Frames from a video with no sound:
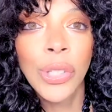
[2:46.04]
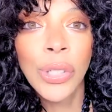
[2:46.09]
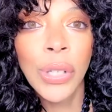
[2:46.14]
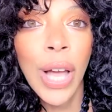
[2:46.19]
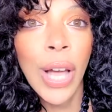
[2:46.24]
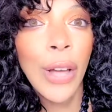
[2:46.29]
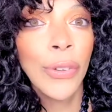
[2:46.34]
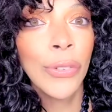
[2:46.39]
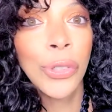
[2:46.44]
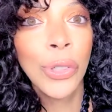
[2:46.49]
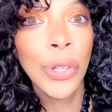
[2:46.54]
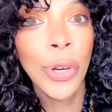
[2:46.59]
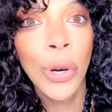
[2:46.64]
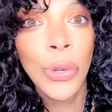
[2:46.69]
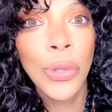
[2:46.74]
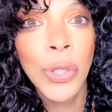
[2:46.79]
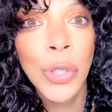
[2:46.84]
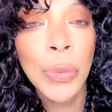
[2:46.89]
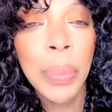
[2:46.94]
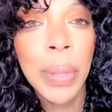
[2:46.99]
don't have to
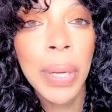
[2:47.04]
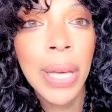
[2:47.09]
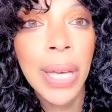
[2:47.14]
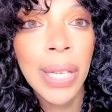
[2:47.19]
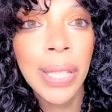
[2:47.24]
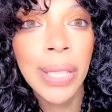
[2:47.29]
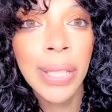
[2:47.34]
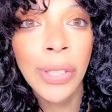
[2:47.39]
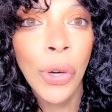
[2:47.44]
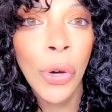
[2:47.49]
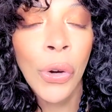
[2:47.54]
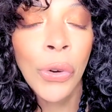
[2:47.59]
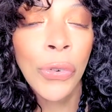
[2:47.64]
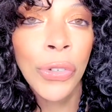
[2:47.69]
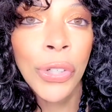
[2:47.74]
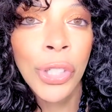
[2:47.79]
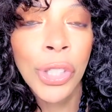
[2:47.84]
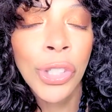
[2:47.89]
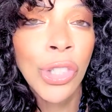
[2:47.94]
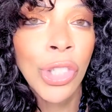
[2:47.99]
go spend
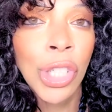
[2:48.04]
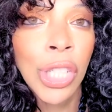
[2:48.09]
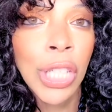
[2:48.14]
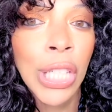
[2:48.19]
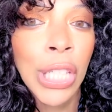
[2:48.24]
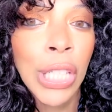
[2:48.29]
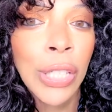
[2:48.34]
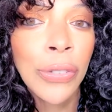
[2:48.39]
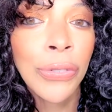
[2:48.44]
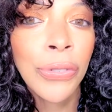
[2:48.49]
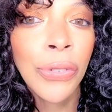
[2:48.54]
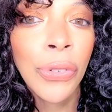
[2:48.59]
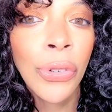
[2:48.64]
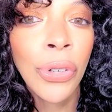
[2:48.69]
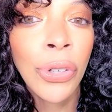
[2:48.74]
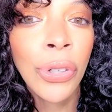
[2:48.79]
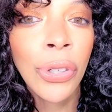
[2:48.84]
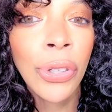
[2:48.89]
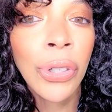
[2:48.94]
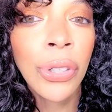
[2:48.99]
over a G
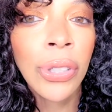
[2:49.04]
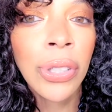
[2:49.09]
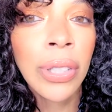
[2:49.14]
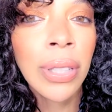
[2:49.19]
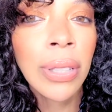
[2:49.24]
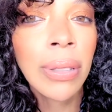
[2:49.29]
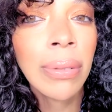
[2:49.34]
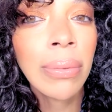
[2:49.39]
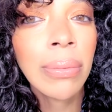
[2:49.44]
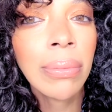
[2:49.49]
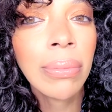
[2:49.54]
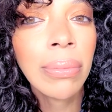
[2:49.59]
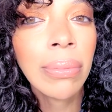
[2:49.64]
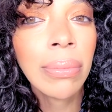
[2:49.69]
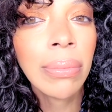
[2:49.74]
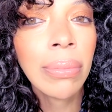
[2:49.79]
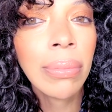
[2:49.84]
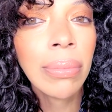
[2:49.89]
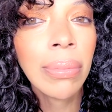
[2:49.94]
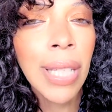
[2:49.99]
for,
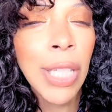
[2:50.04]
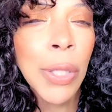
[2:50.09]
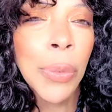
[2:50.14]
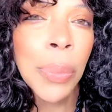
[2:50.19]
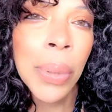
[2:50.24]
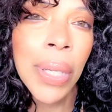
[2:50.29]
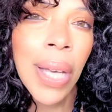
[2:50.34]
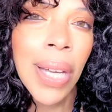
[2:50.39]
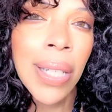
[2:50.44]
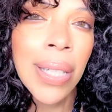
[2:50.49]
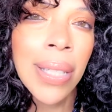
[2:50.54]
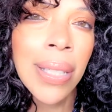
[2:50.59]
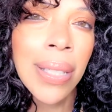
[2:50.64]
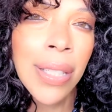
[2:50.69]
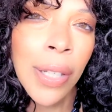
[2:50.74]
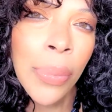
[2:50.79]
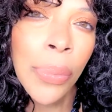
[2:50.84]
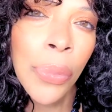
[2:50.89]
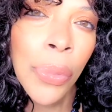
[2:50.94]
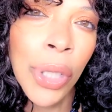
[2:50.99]
let's be honest,
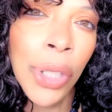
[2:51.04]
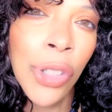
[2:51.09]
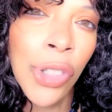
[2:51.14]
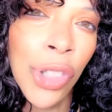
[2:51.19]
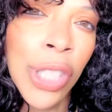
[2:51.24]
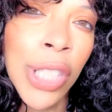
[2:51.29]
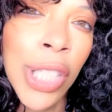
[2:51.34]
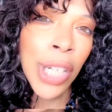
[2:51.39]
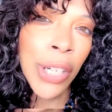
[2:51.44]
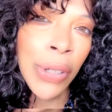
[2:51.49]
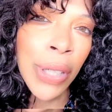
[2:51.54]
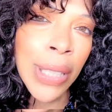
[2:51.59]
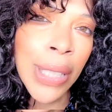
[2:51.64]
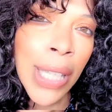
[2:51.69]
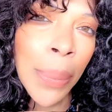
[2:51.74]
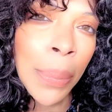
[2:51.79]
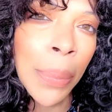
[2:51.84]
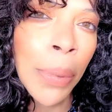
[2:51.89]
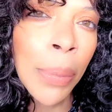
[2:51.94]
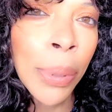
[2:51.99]
somewhat generic
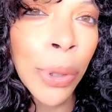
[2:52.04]
type of